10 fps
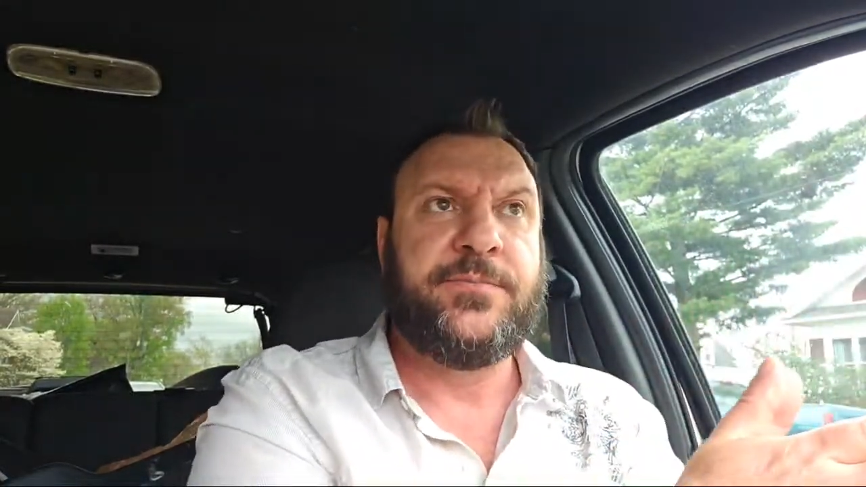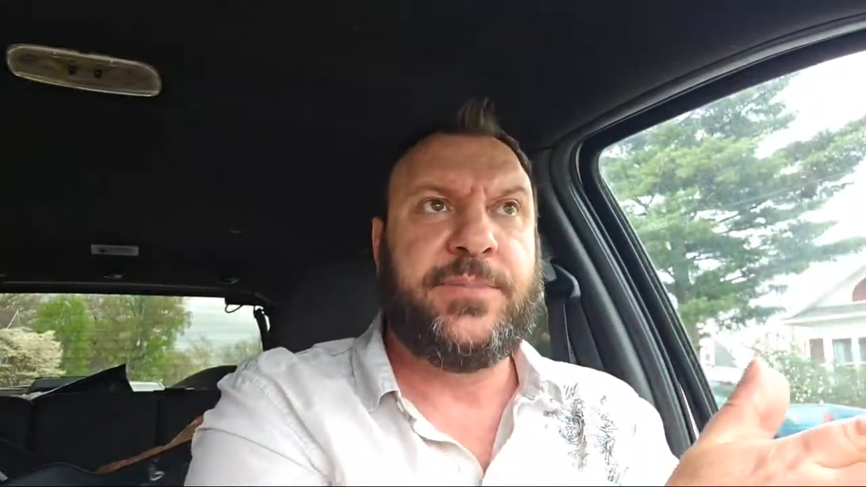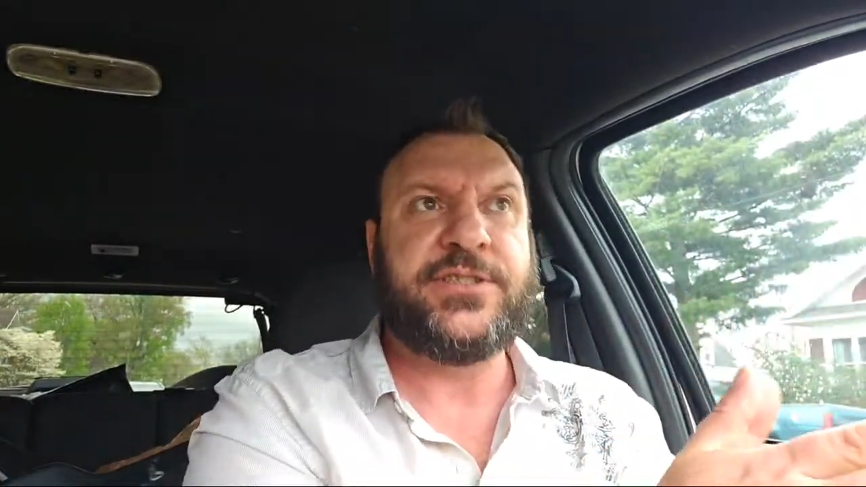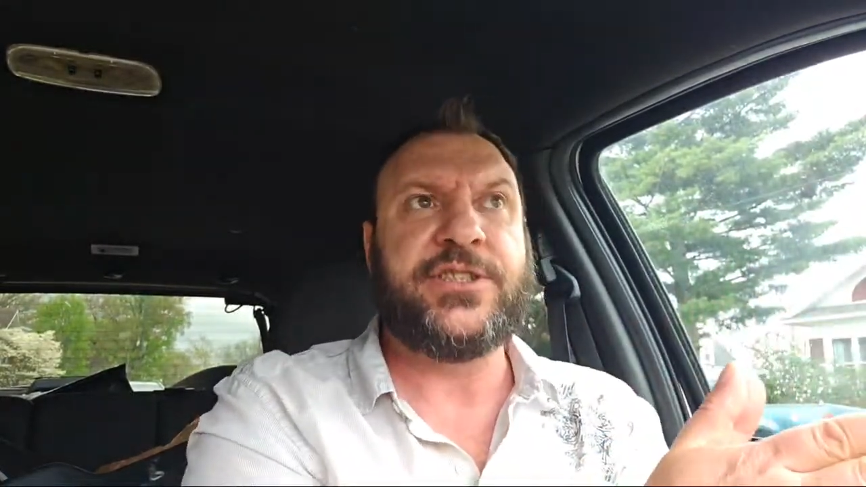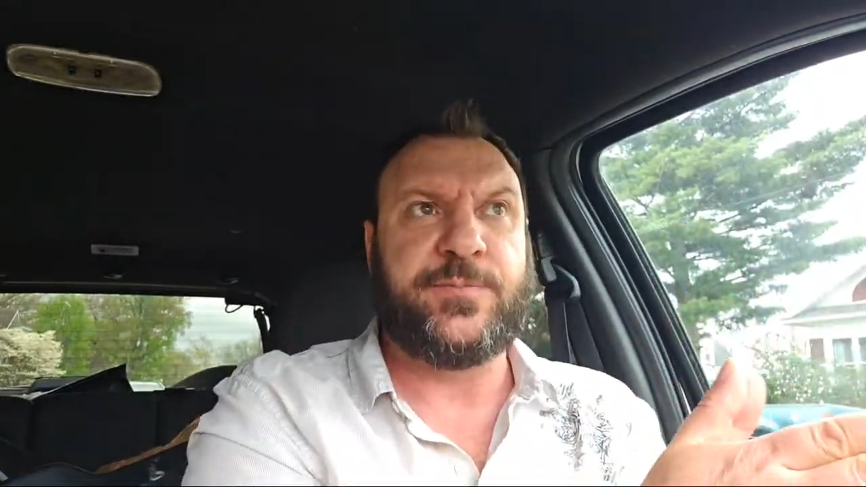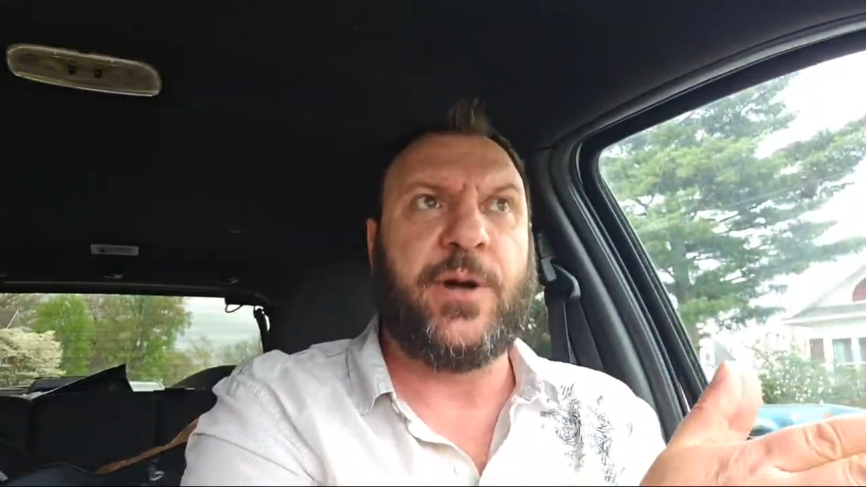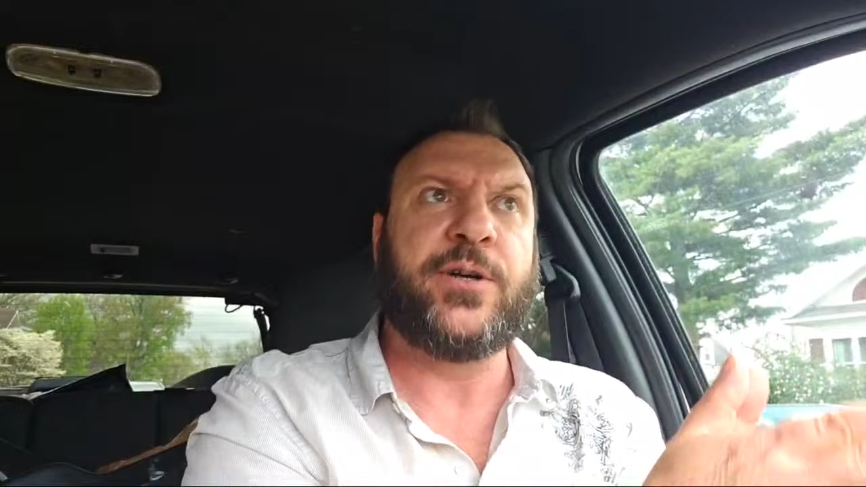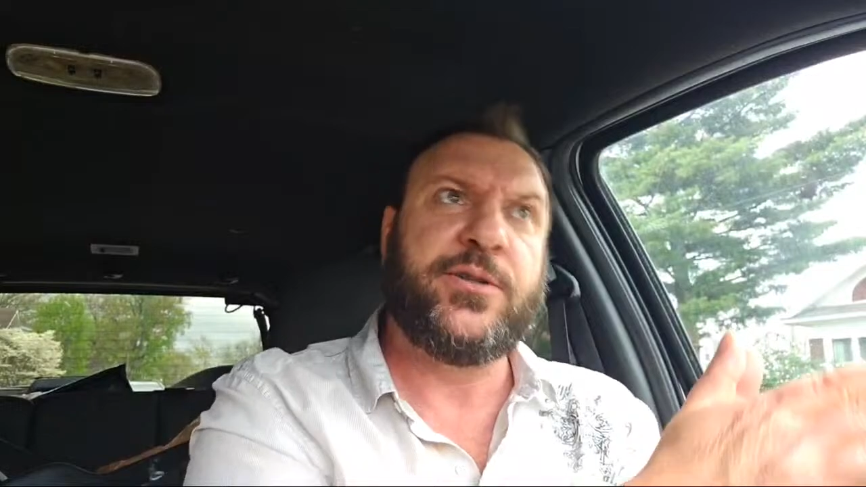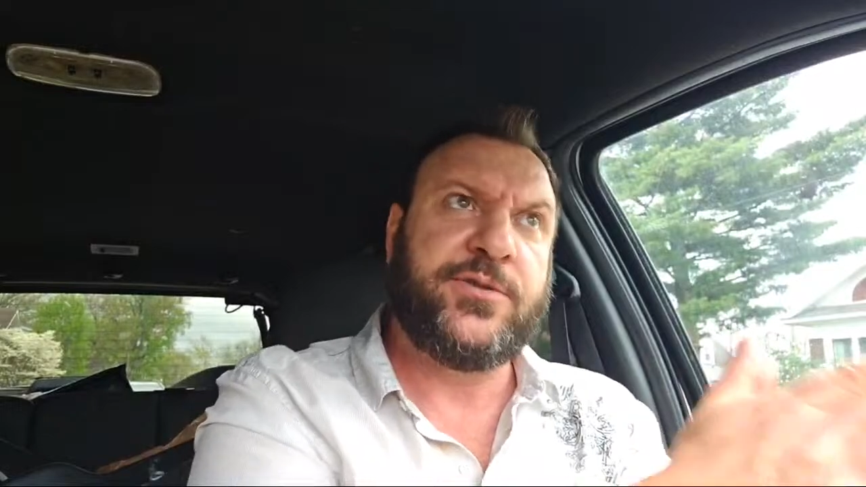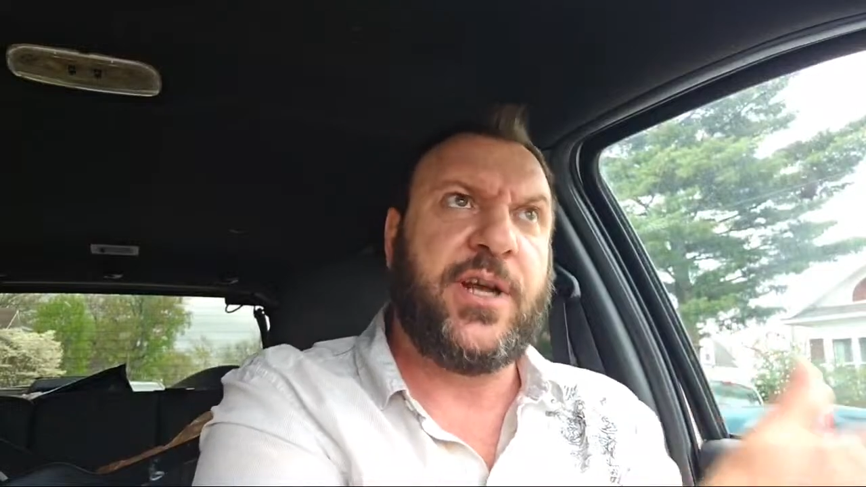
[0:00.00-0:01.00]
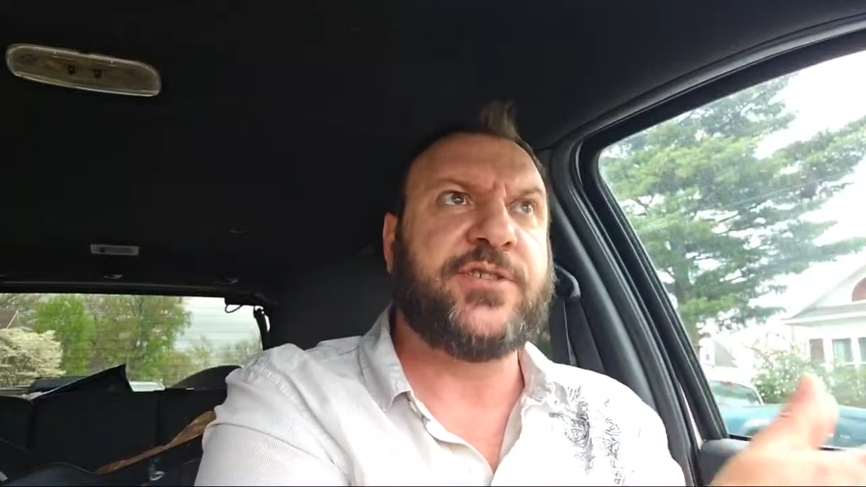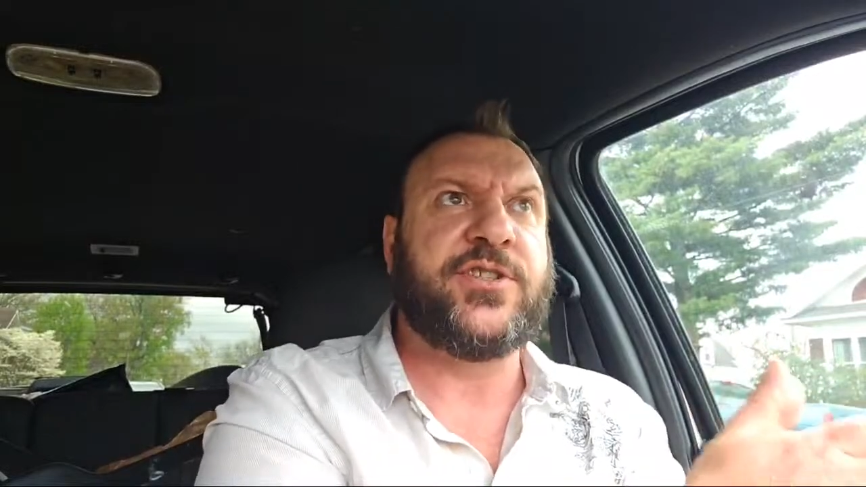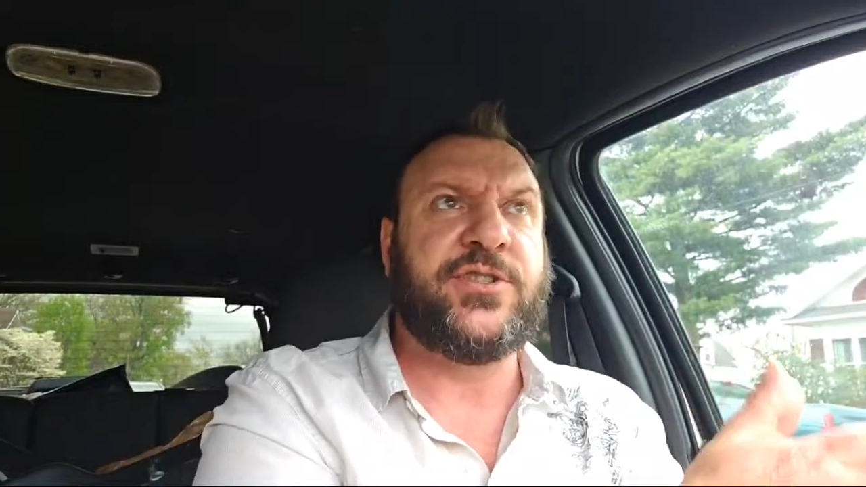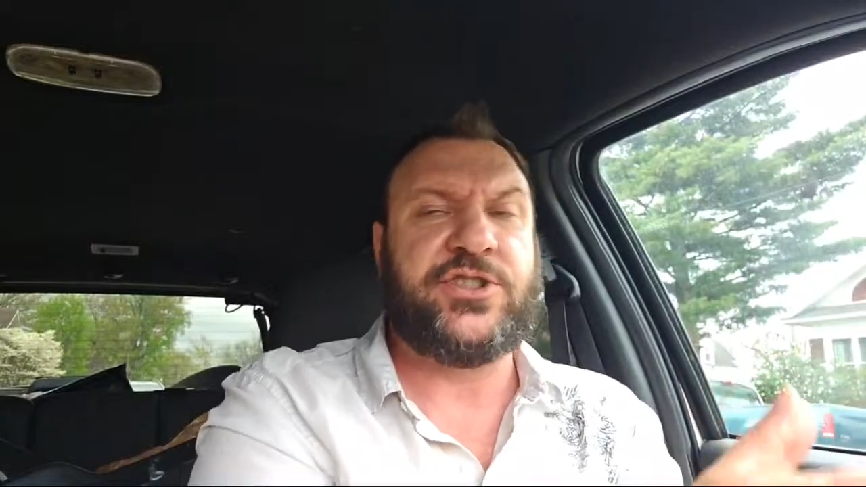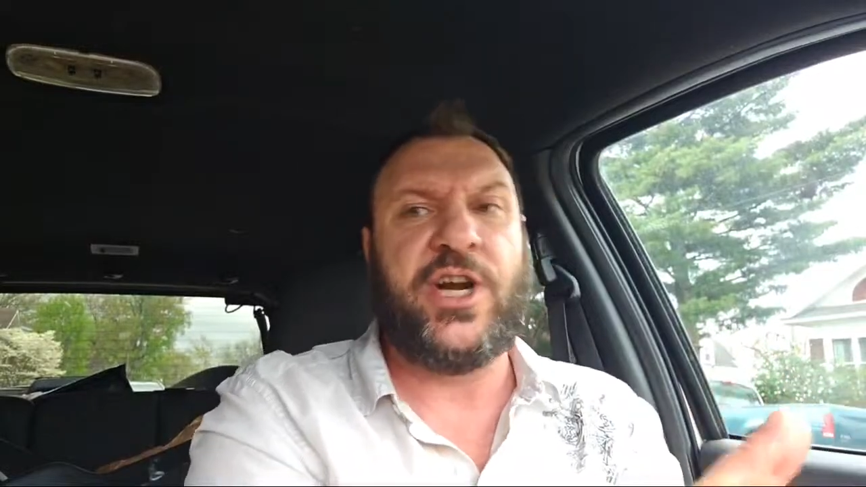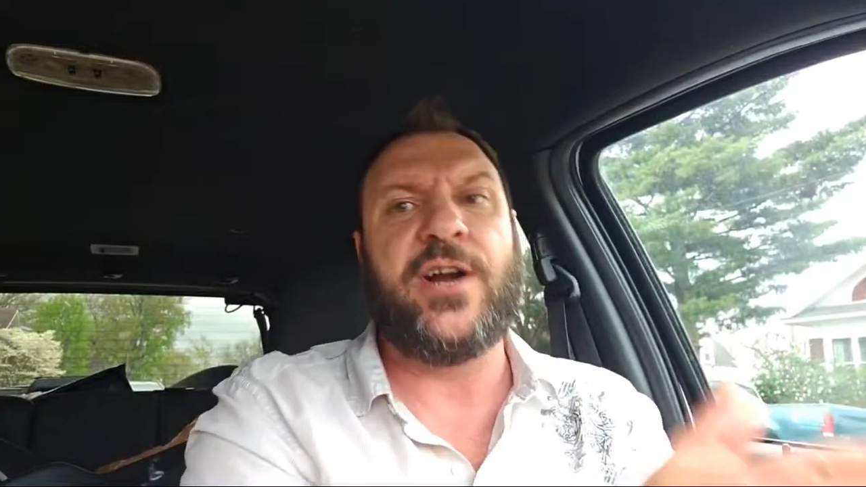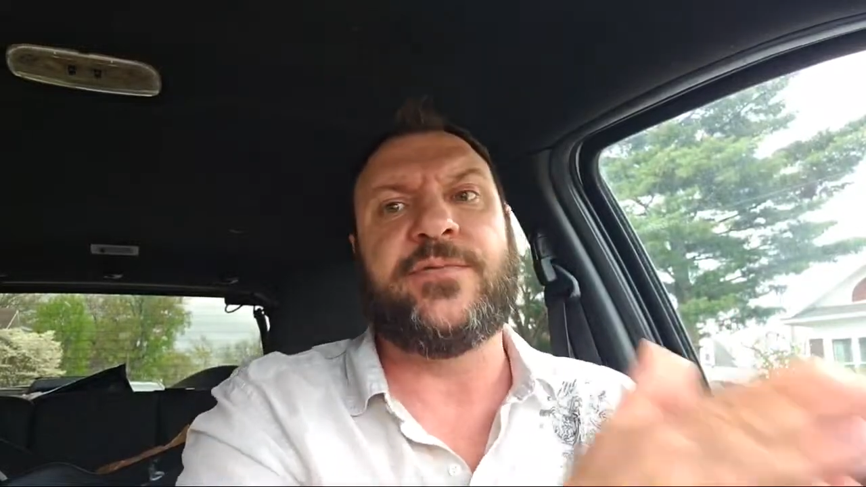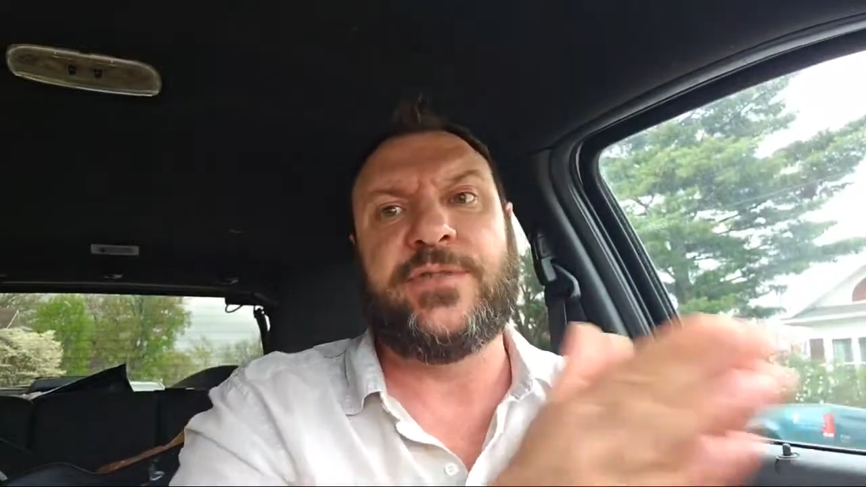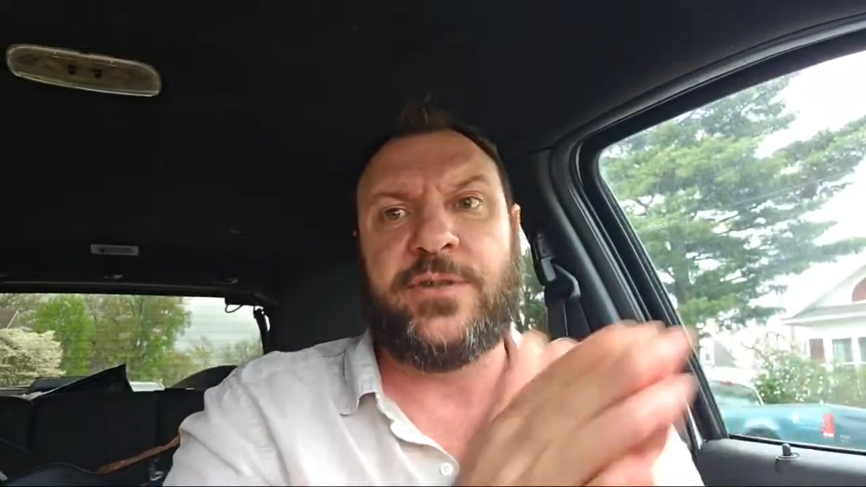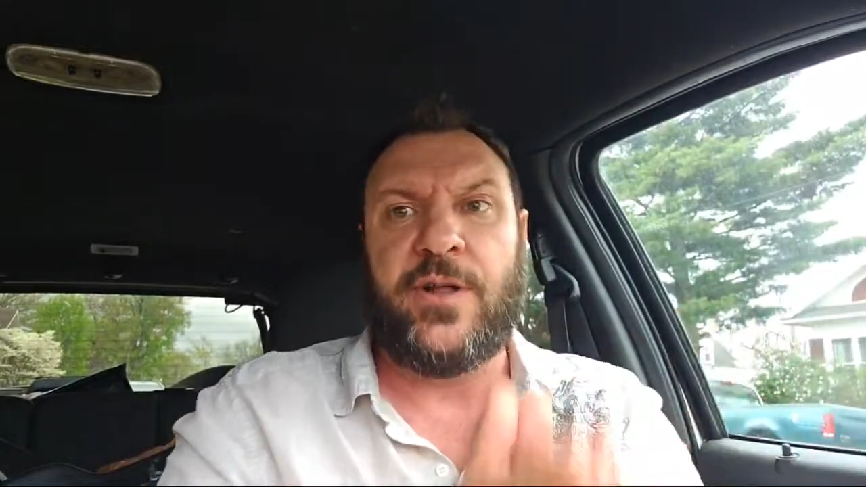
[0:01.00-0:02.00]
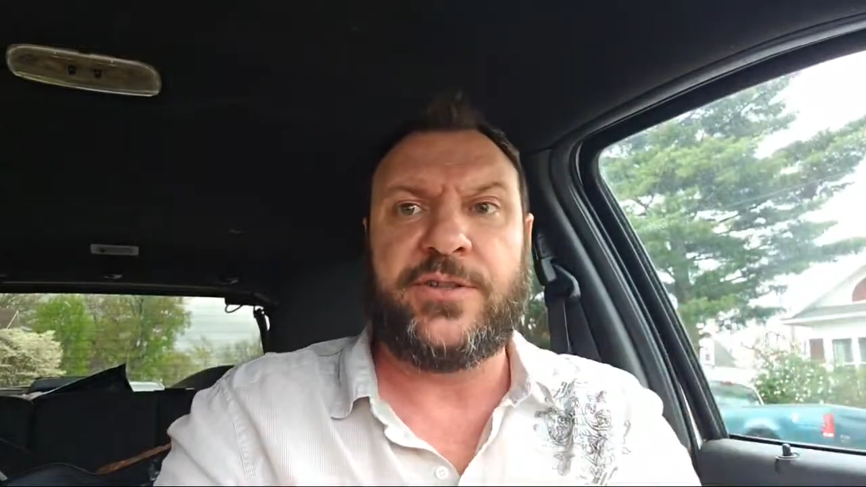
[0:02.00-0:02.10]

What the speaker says: business partner, who's also the sheriff doing all